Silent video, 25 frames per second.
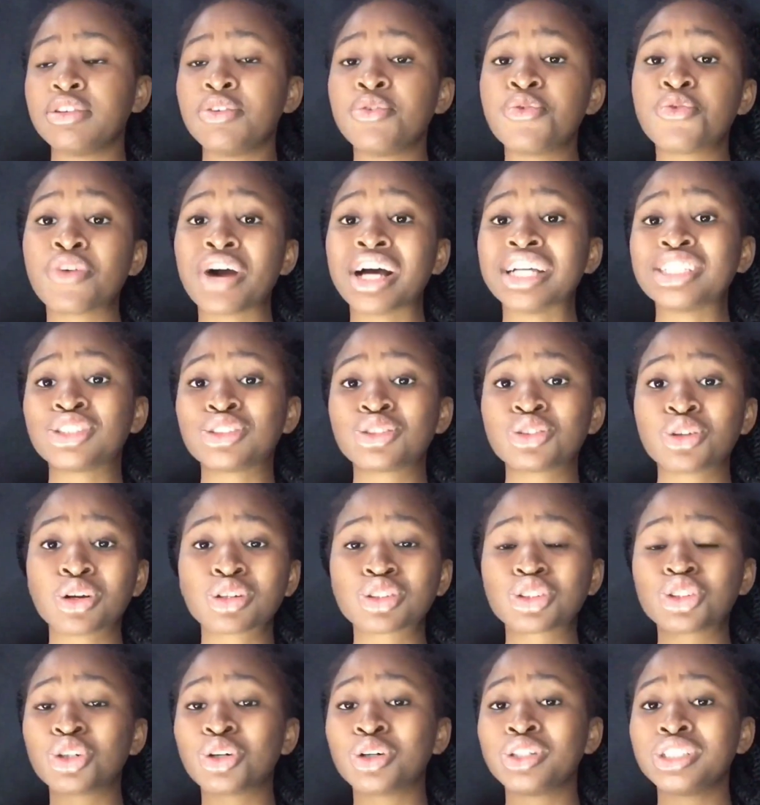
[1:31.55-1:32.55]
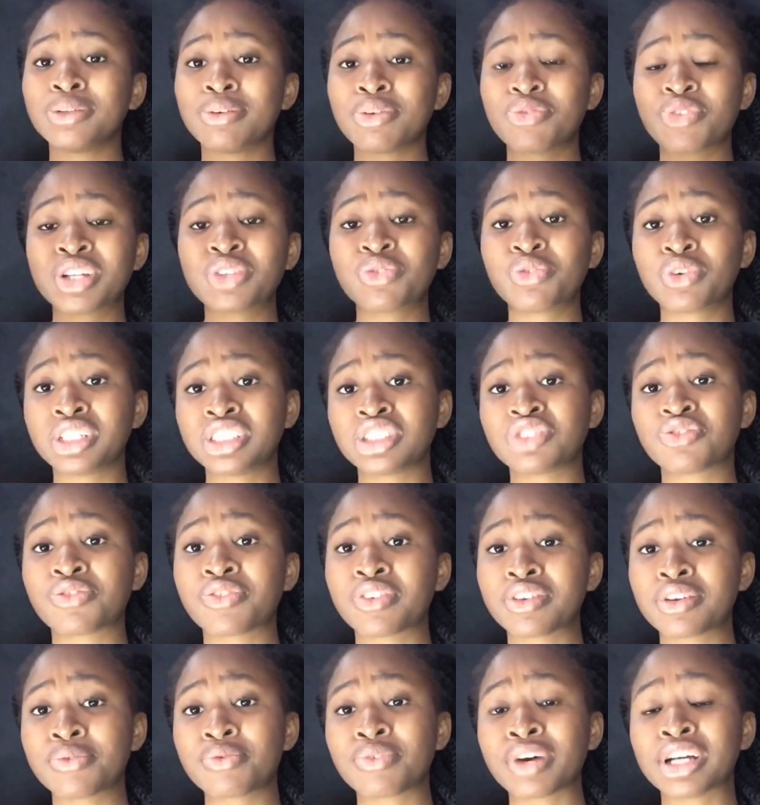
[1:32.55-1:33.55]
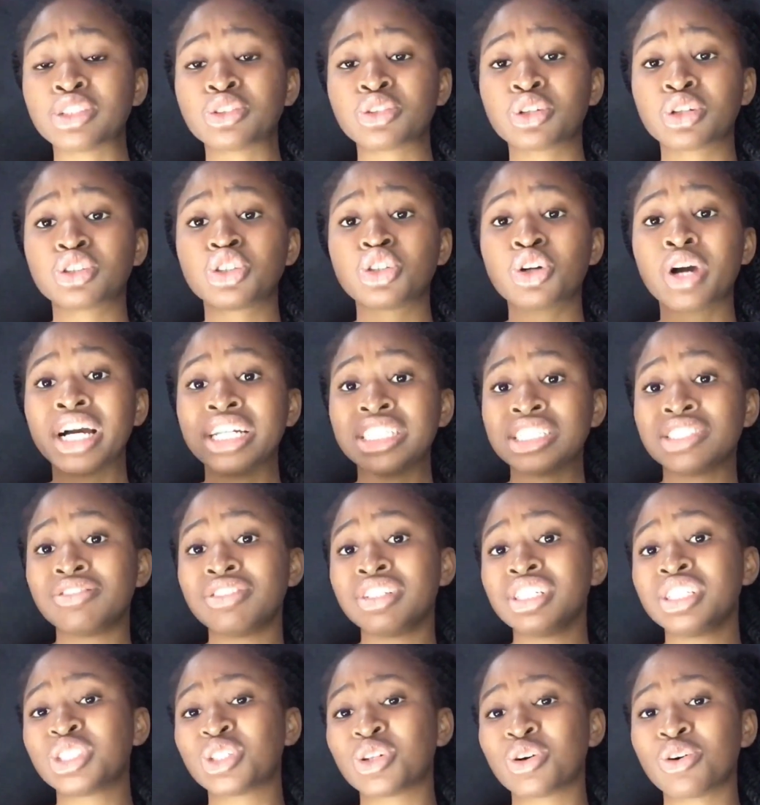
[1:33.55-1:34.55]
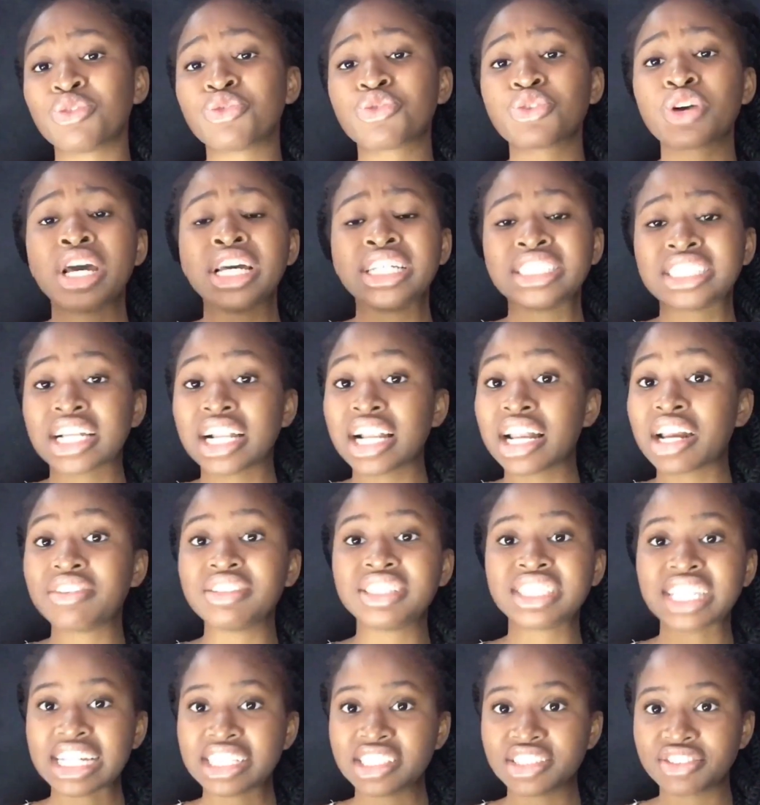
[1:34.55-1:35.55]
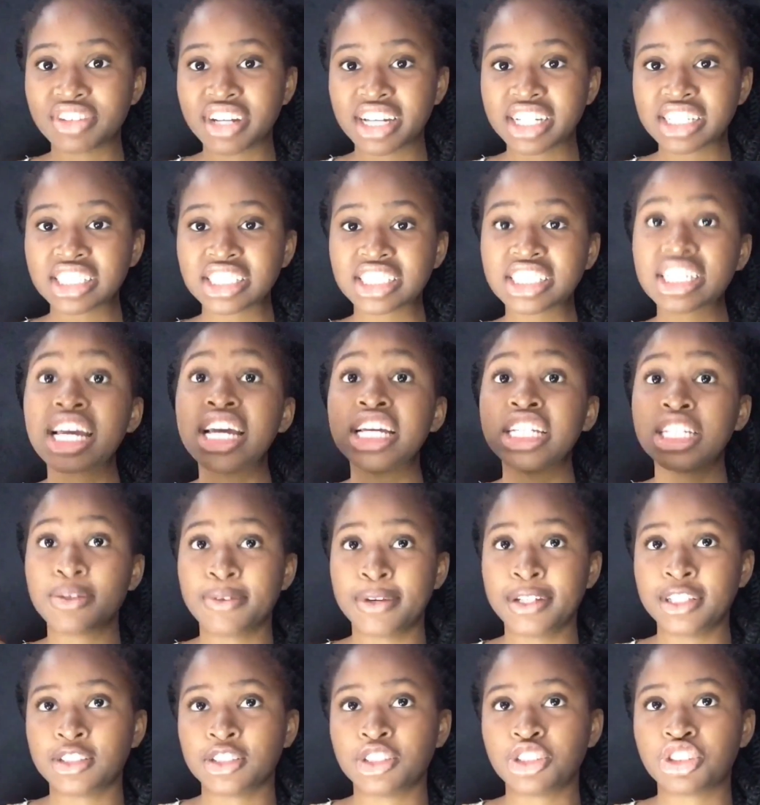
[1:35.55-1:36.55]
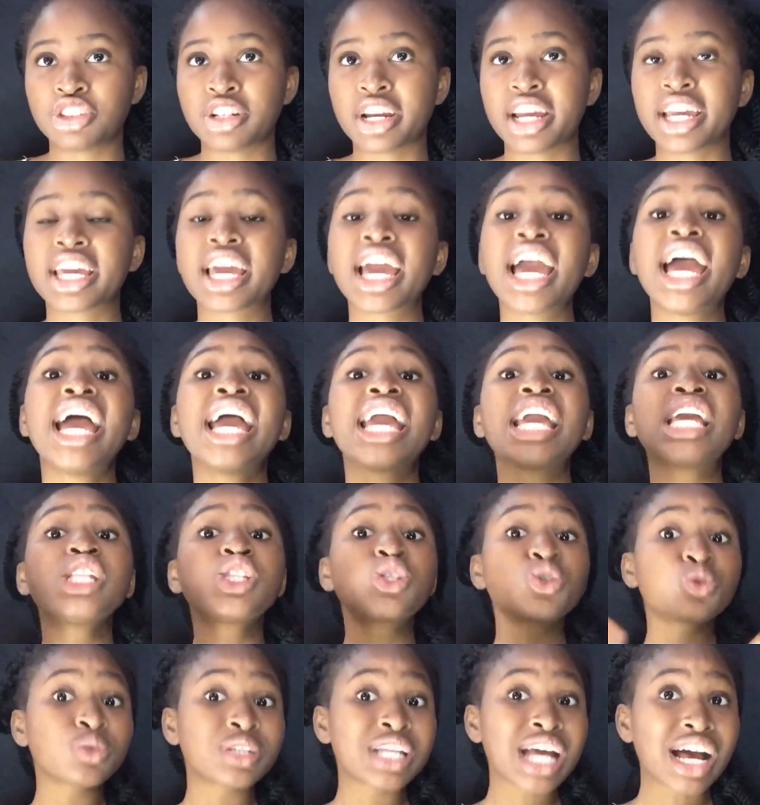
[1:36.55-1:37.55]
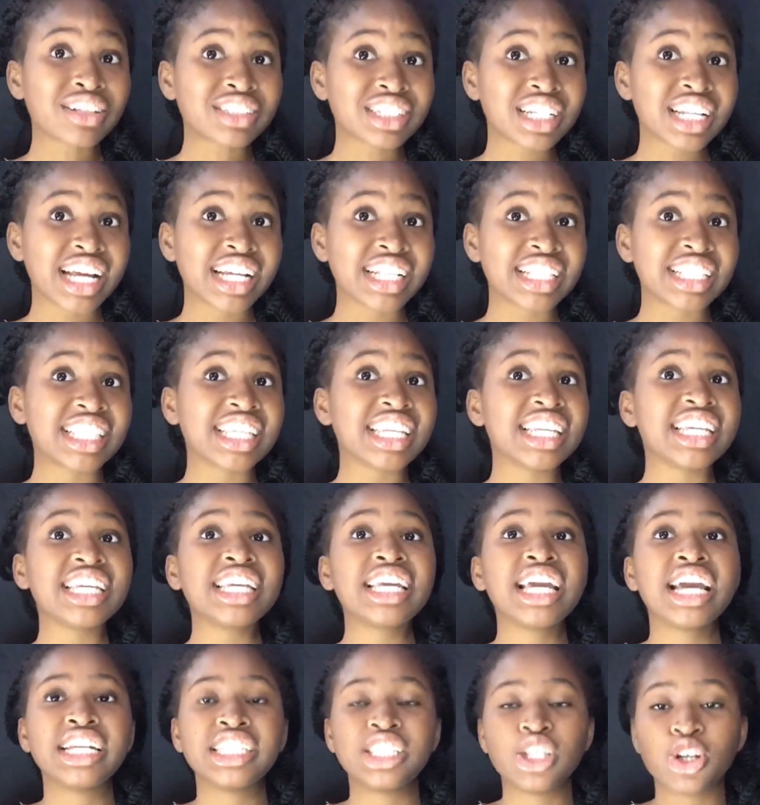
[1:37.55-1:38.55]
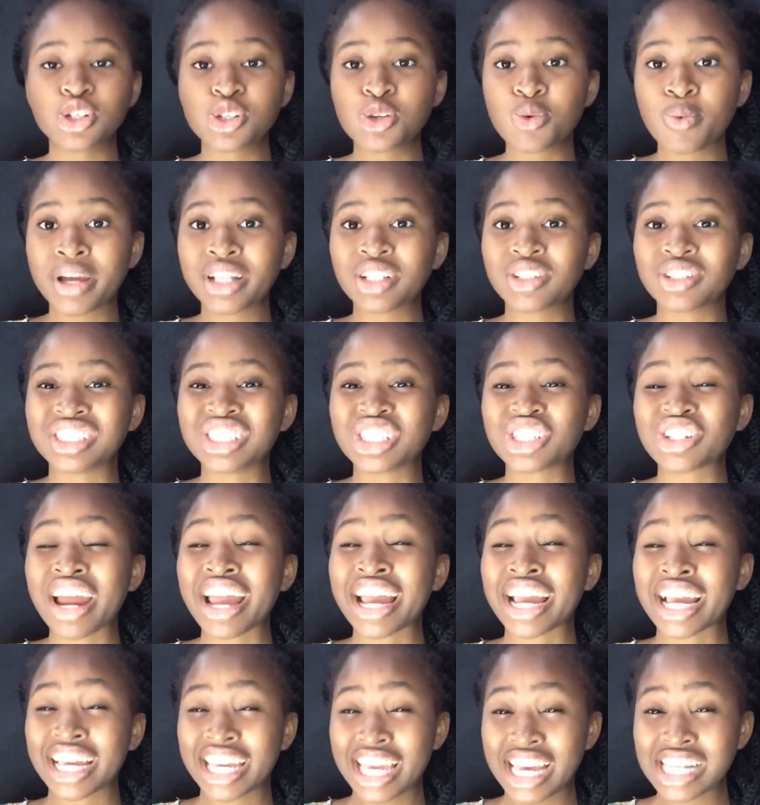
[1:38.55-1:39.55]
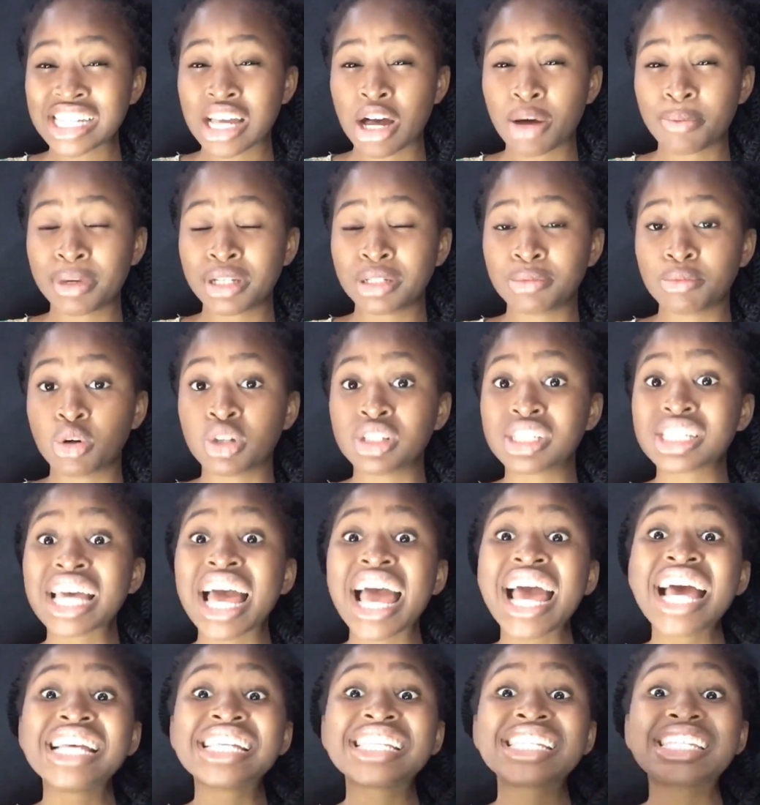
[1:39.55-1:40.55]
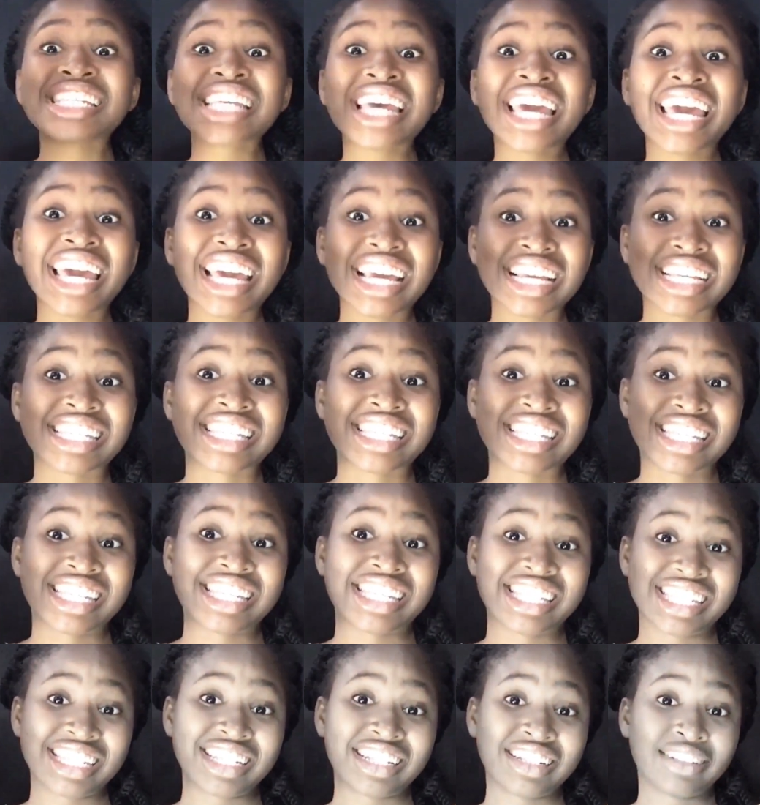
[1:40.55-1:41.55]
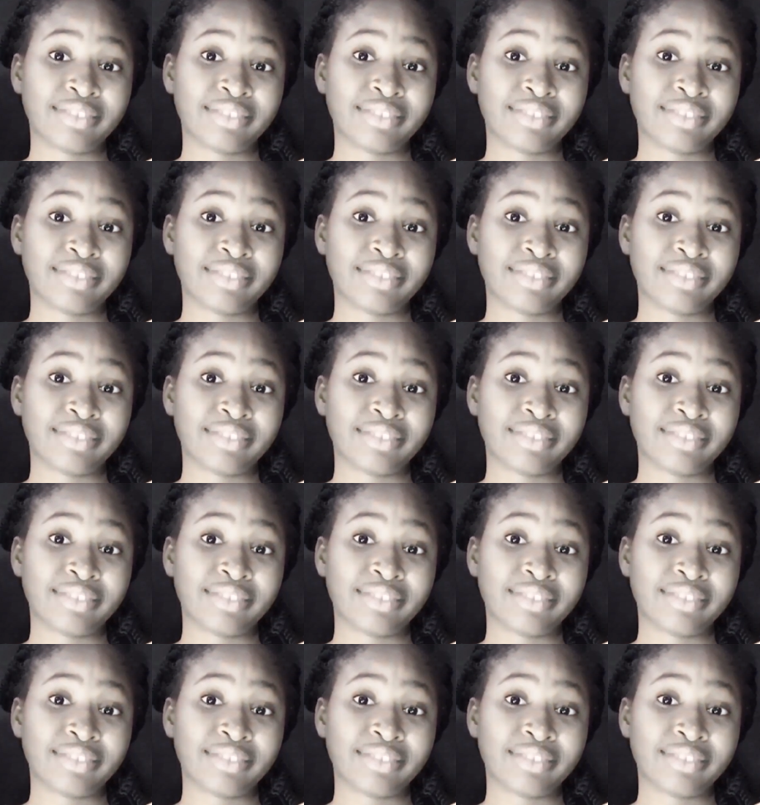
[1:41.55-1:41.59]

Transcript: infrastructure they were fighting for infrastructure and the raise of salaries and the rest they went on strike in 2003 they also went on strike guess how many months six